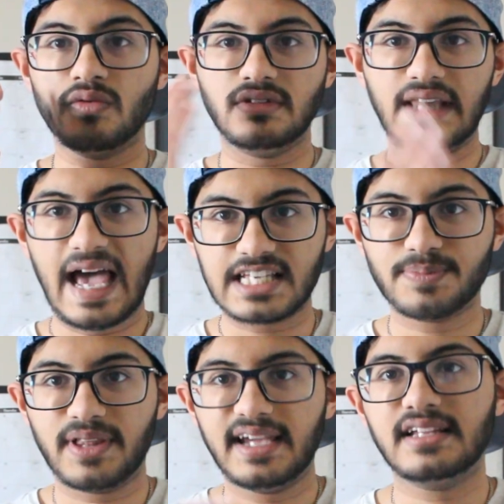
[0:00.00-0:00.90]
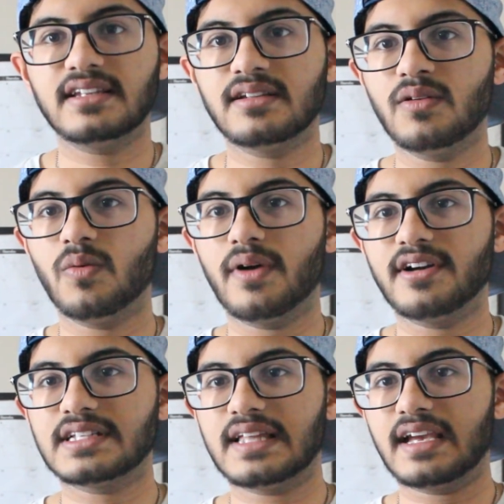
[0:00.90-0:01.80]
last plate,
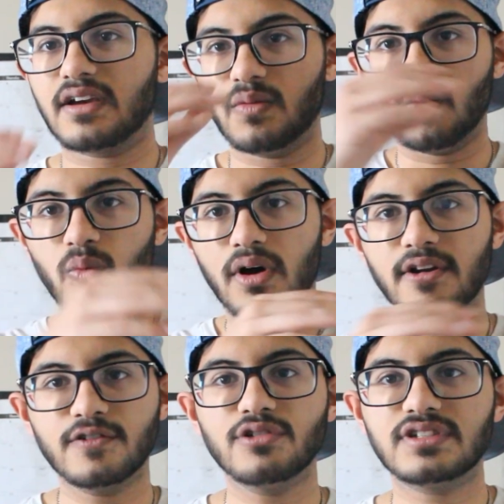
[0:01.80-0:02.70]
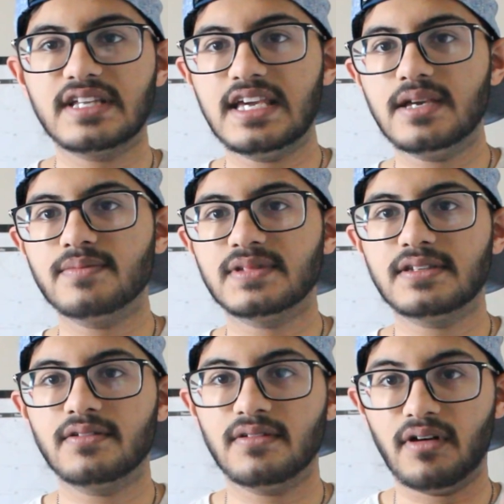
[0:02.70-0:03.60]
whereas like one of those
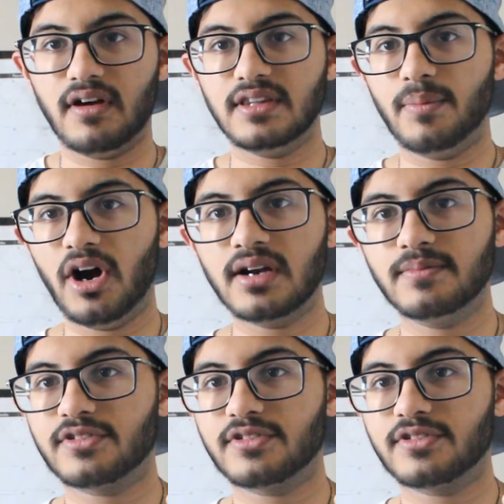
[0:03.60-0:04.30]
teams in the bottom